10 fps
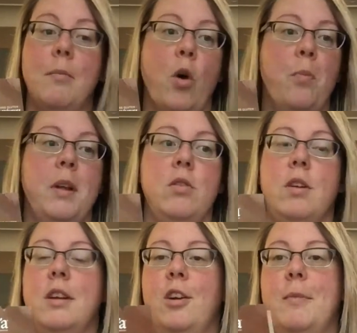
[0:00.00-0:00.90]
I'm hoping you
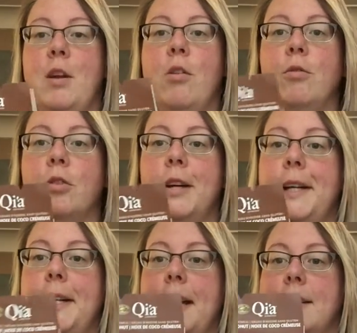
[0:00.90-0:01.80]
can hear me over
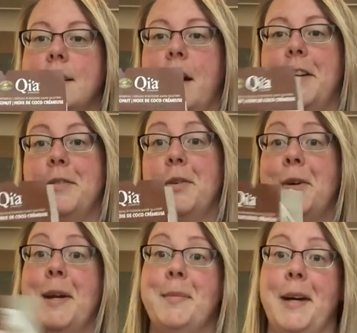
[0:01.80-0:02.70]
it. It's kind of
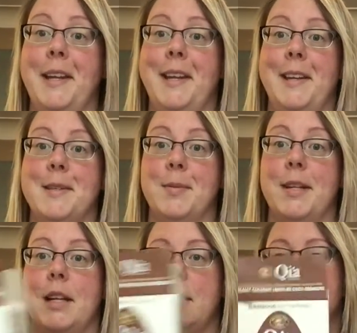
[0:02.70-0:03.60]
annoying, but it is
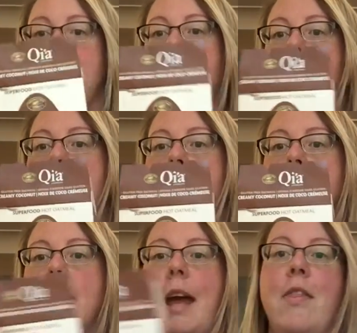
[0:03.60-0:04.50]
what it is.
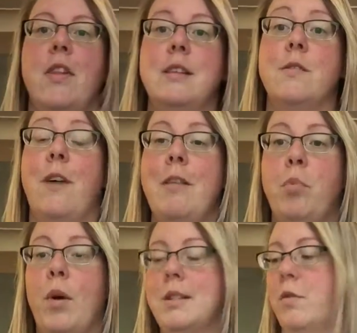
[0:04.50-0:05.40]
So again, that's
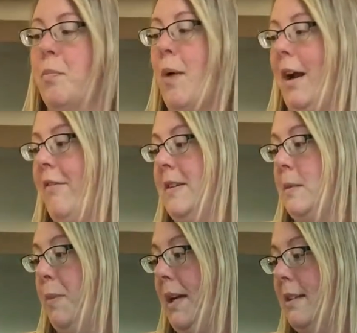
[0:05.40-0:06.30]
5 points for
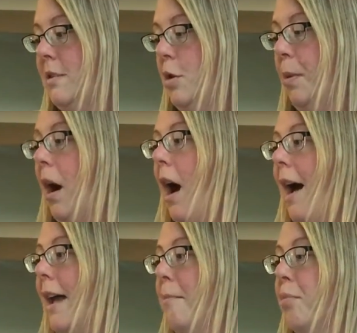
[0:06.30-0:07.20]
breakfast, but it's super
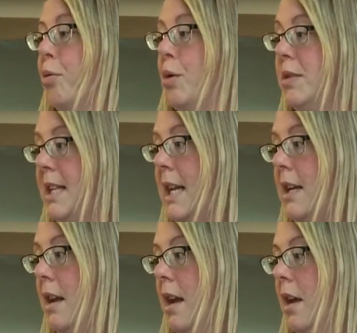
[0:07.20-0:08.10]
high in
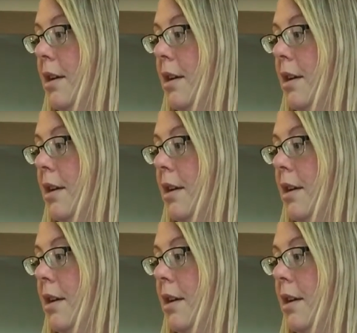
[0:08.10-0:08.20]
protein.